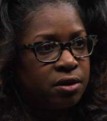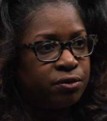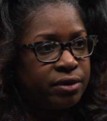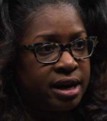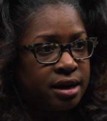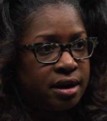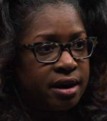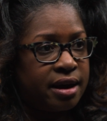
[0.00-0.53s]

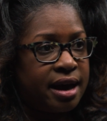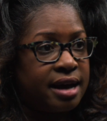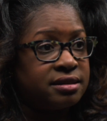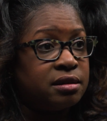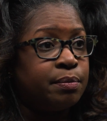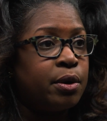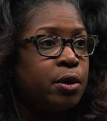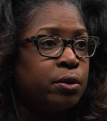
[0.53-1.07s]
arena
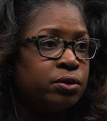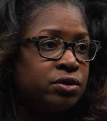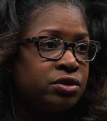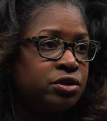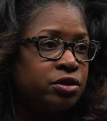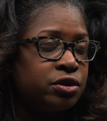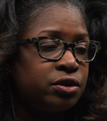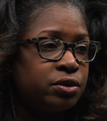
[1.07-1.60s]
as
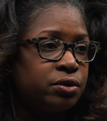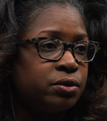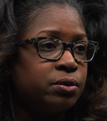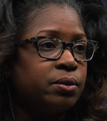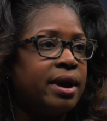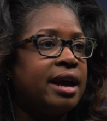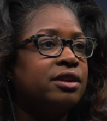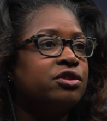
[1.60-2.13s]
opposed
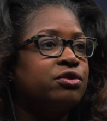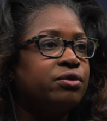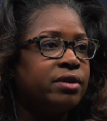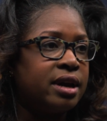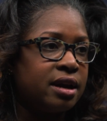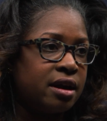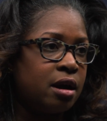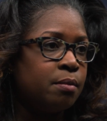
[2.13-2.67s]
to
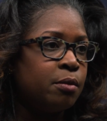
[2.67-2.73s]
entering